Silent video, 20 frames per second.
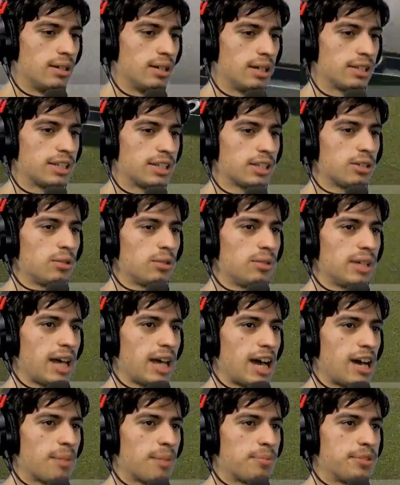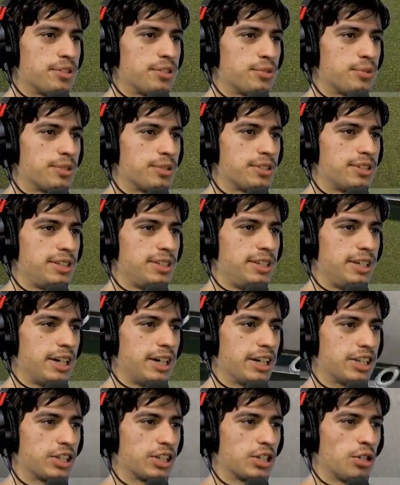think it only happens with the
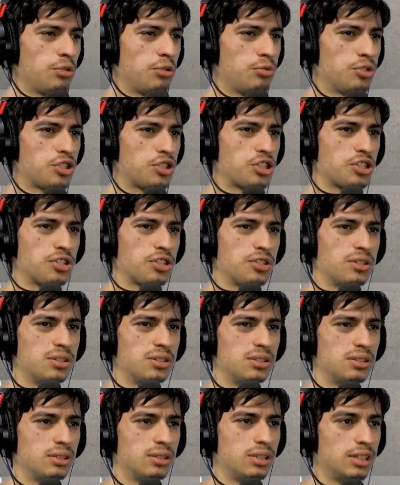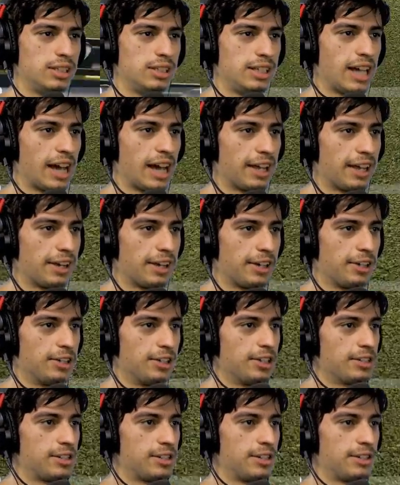coach. Yeah, here it
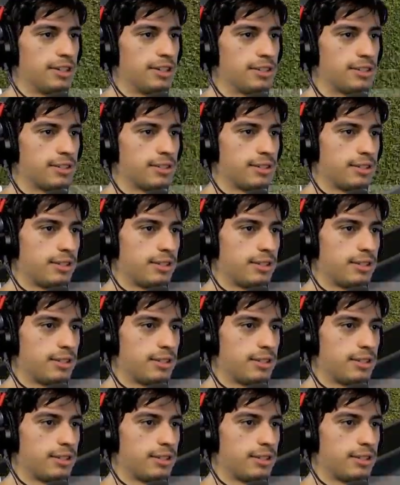is.